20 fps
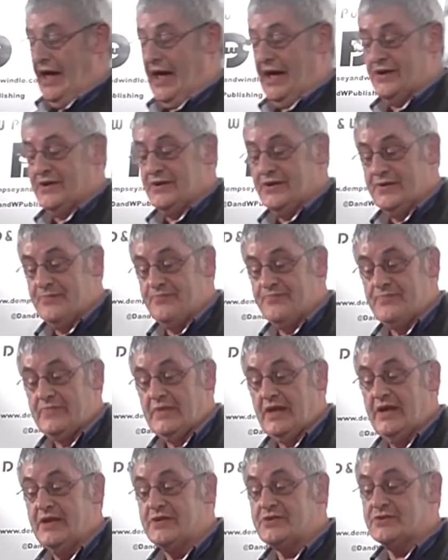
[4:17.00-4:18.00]
And
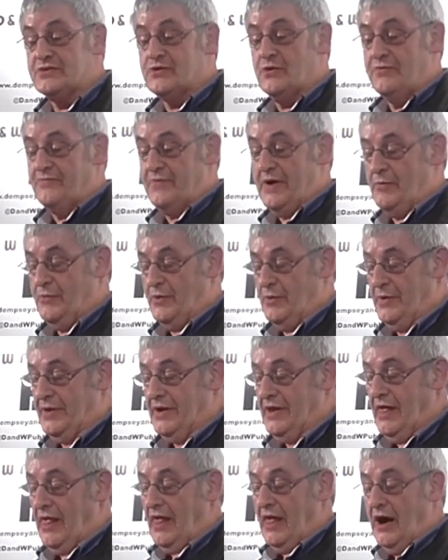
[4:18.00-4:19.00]
it's just called Fen
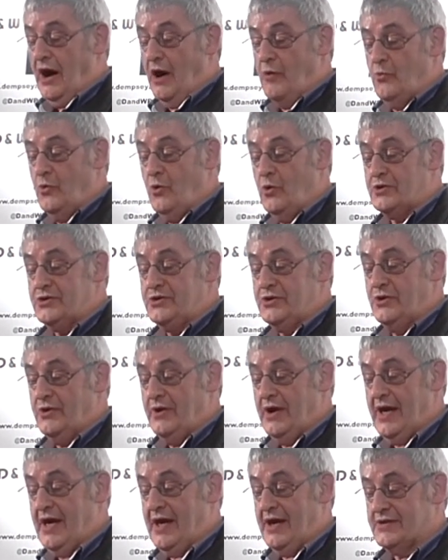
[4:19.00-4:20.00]
Woman. I walked to
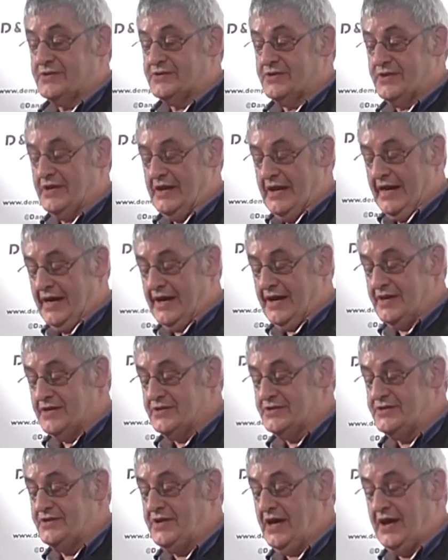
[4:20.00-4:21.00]
your house at the
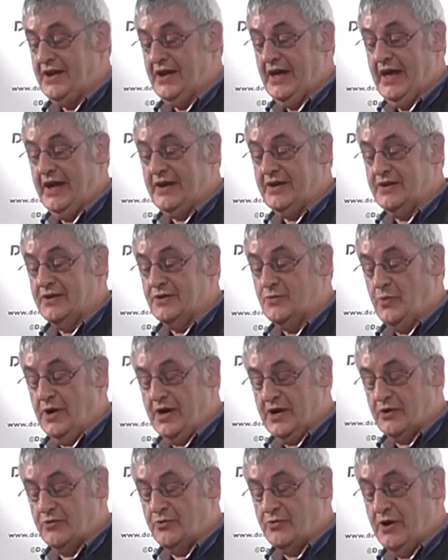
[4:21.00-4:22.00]
lane's dead end,
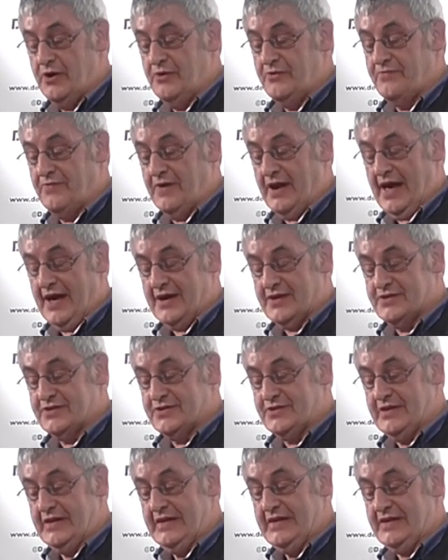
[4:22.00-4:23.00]
where crowflax
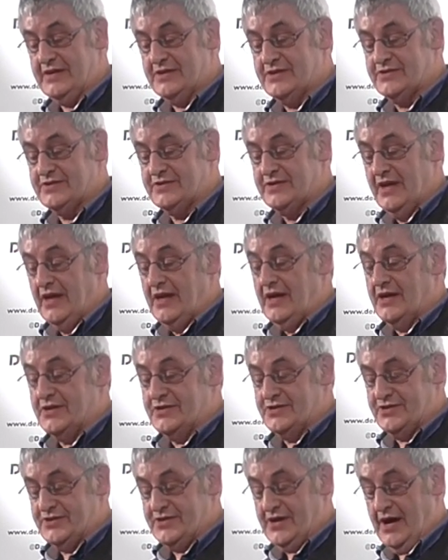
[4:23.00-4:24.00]
sleets
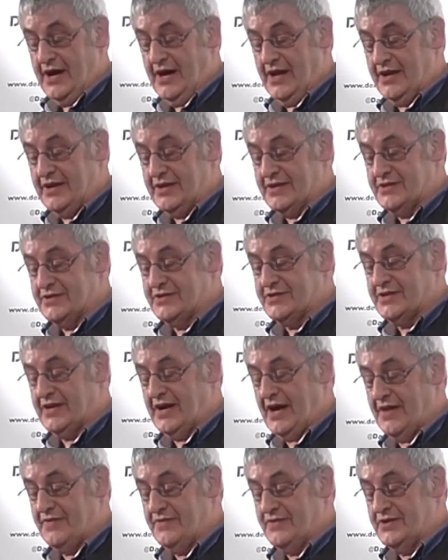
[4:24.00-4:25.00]
and starlings
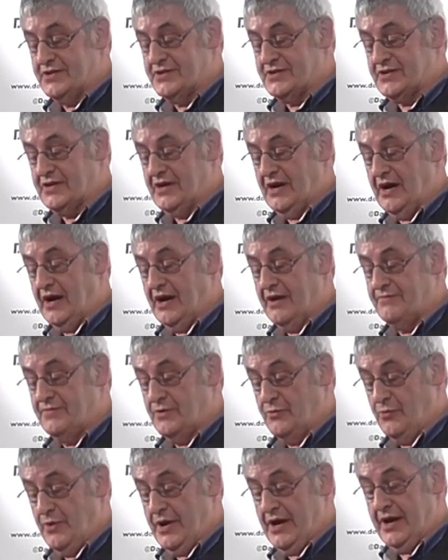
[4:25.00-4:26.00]
scan the sky
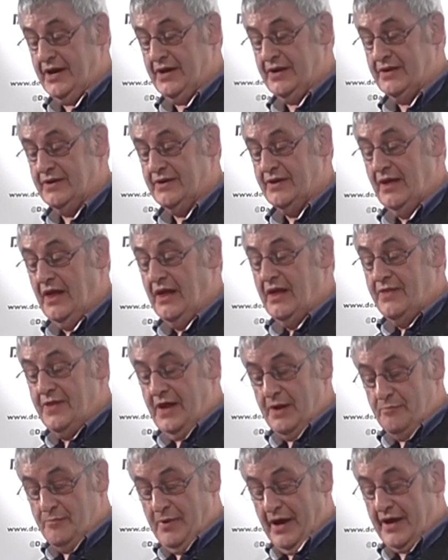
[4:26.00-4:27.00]
for rain.
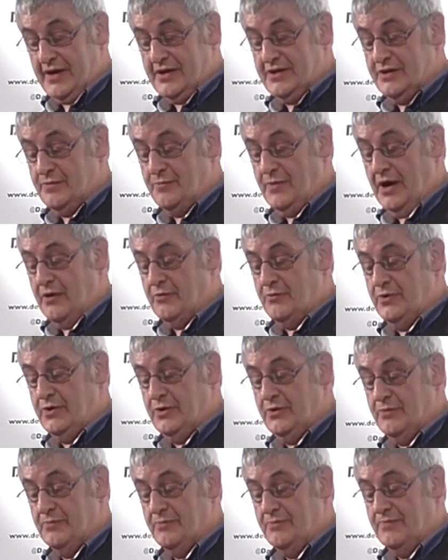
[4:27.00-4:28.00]
Then back to my
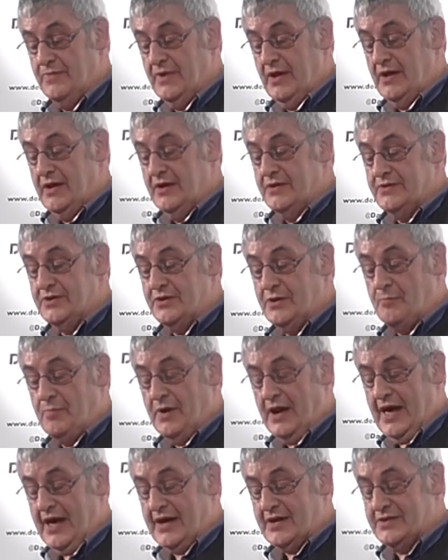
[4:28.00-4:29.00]
room, to the
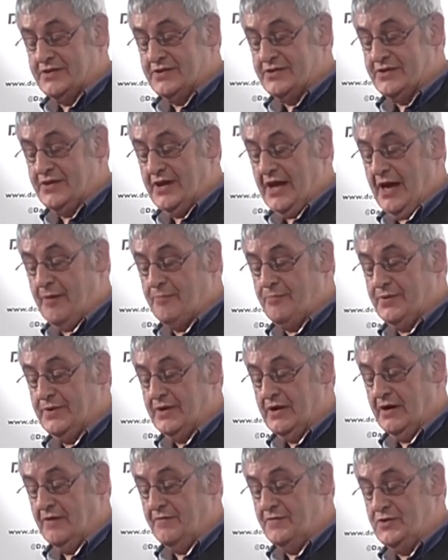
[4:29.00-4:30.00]
black snap
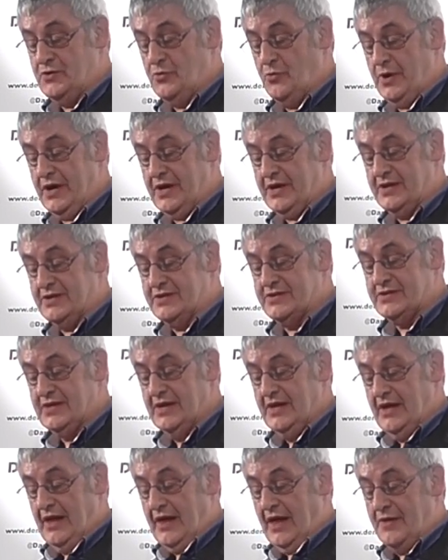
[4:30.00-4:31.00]
of twigs
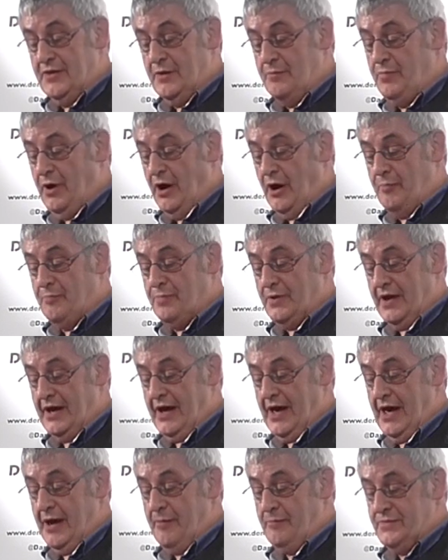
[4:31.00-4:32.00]
and the
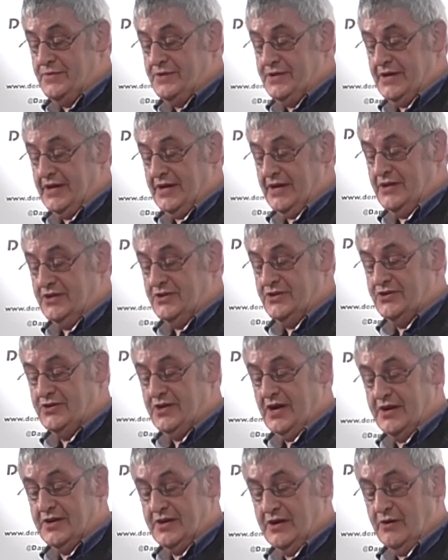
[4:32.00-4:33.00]
poplar emptying its
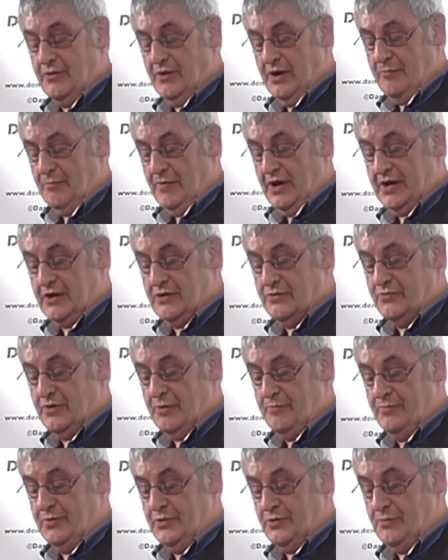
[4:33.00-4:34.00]
shadow on my
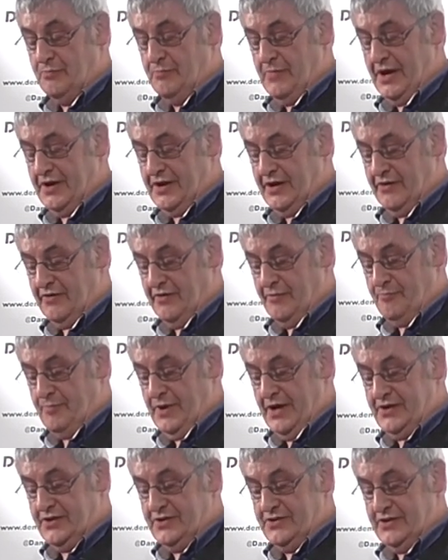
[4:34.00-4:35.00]
crumpled meadow of
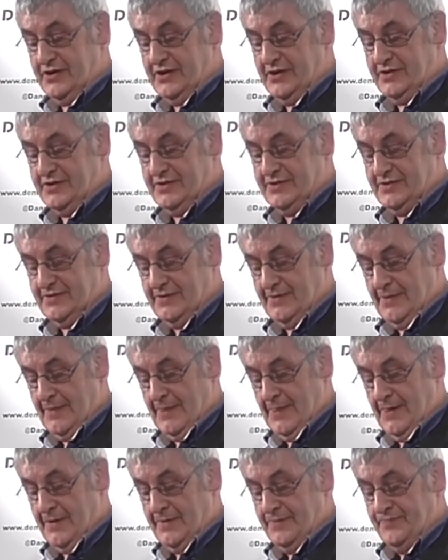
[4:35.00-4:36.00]
bedsheets.
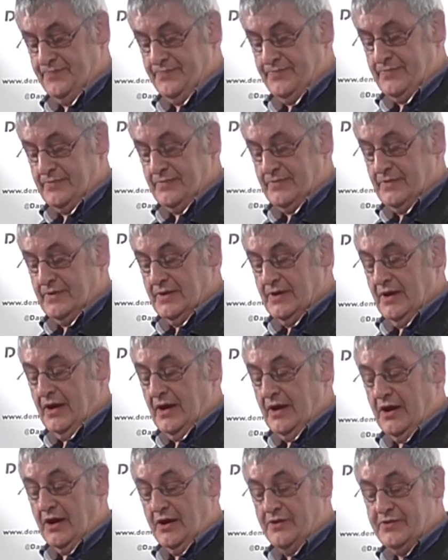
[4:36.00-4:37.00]

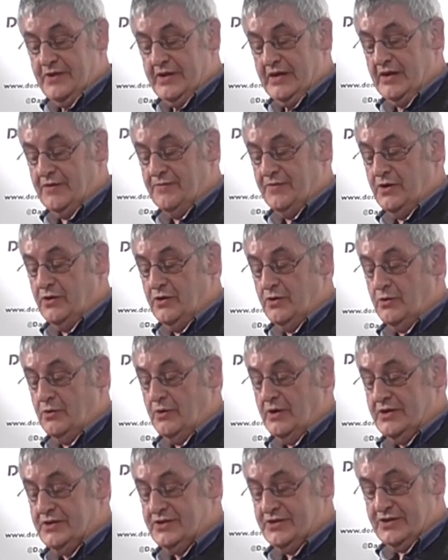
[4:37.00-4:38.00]
And I think of
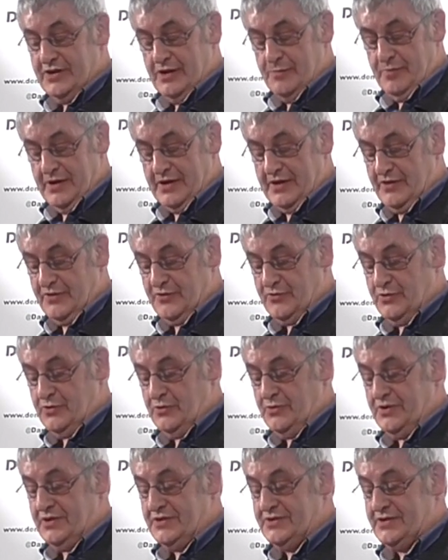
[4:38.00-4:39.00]
you slipping
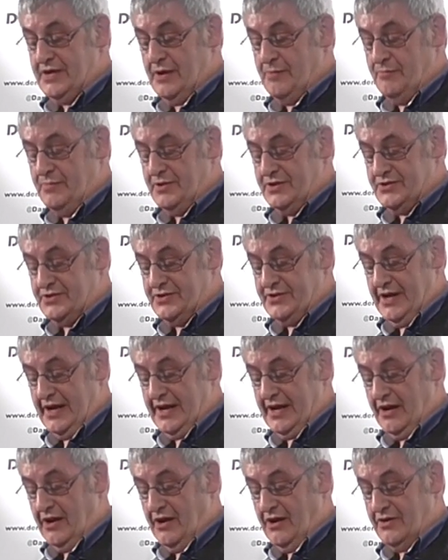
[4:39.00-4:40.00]
through December's
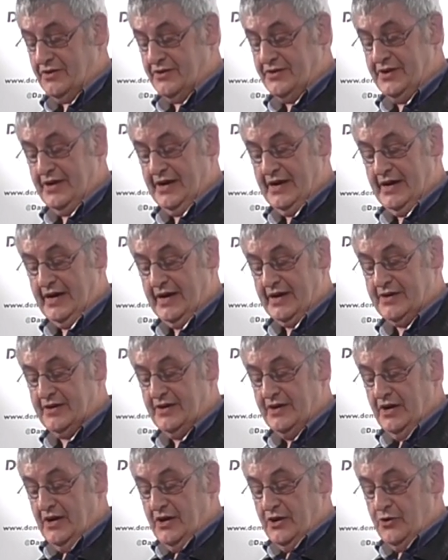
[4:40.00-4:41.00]
day-long
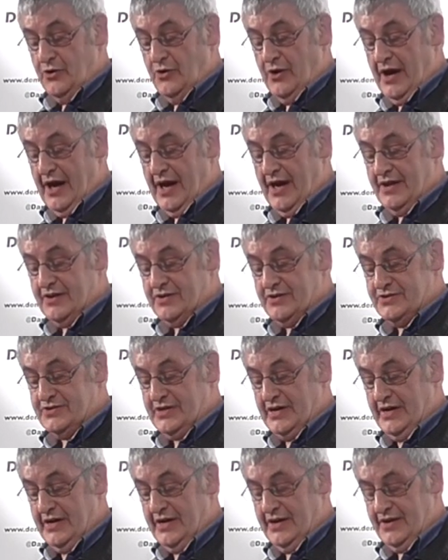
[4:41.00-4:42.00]
dark, your
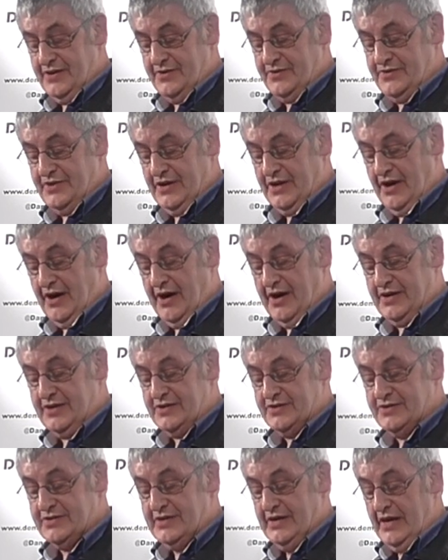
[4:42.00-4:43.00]
hands earthed in
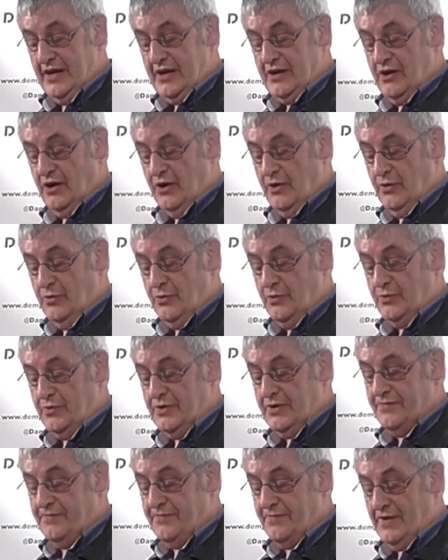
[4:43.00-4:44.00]
ice,
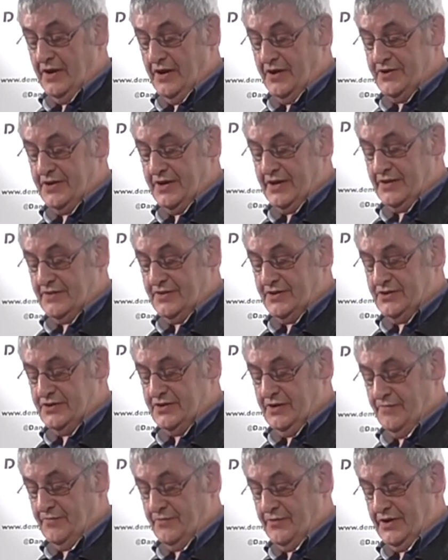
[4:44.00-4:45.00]
cold flooding the
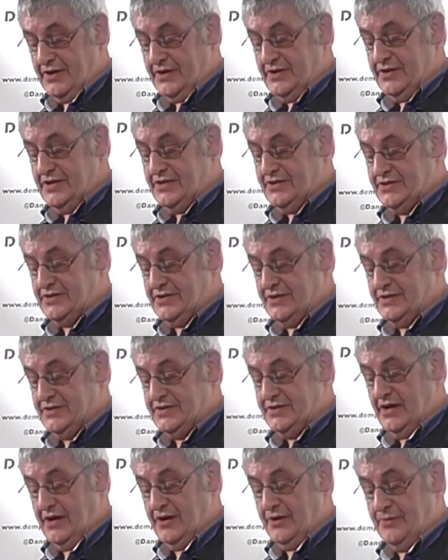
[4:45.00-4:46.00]
shivering
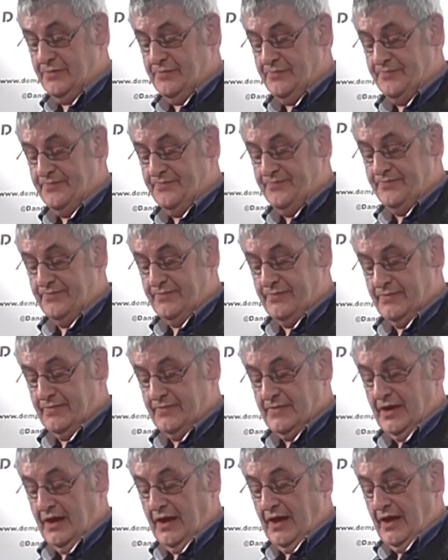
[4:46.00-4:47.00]
distance home.
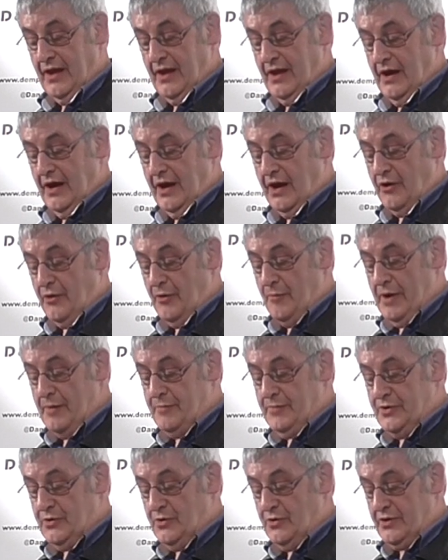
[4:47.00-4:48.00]
And I
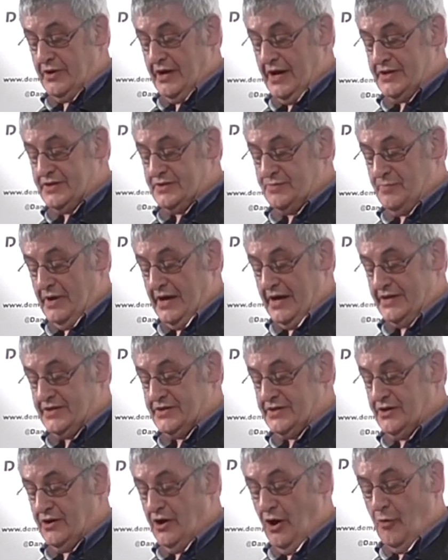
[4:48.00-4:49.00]
remember your gas
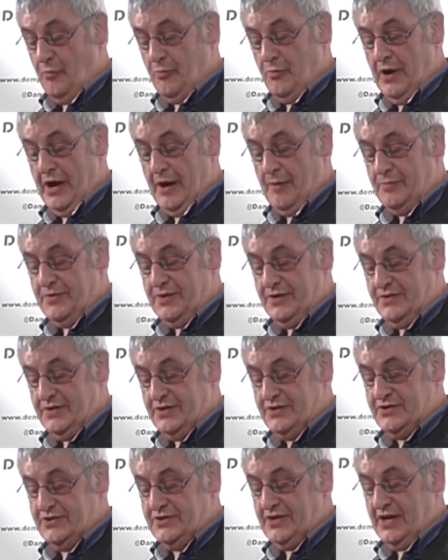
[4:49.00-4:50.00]
mask cobwebbed in
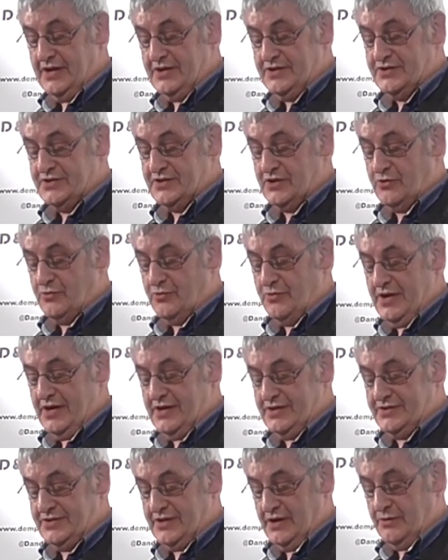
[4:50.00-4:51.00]
the shed's
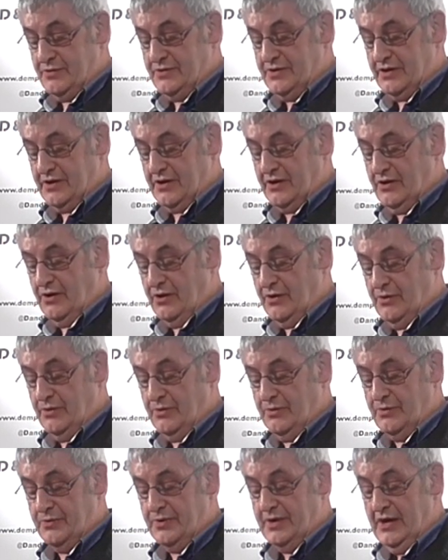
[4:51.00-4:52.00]
creosote and
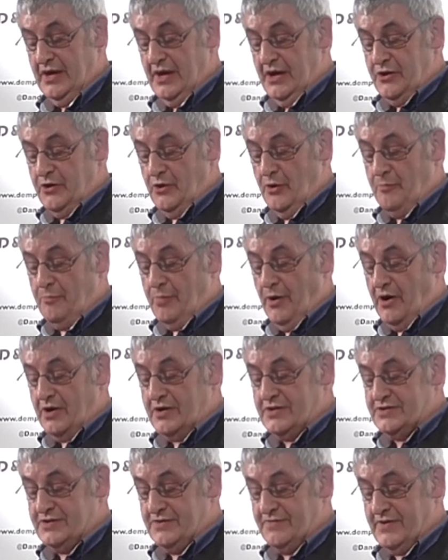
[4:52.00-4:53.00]
cold, your
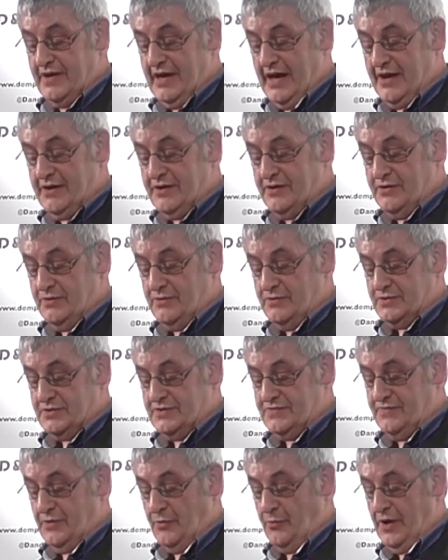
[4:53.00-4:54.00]
box of
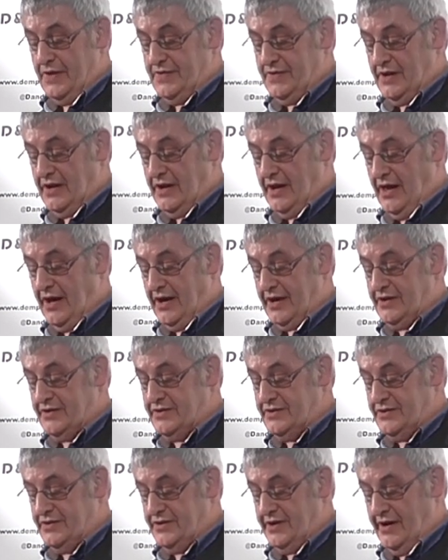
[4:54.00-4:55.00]
candles for when the
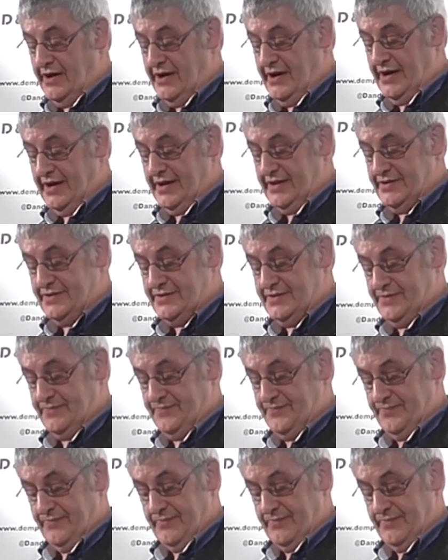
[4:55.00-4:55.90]
light dies.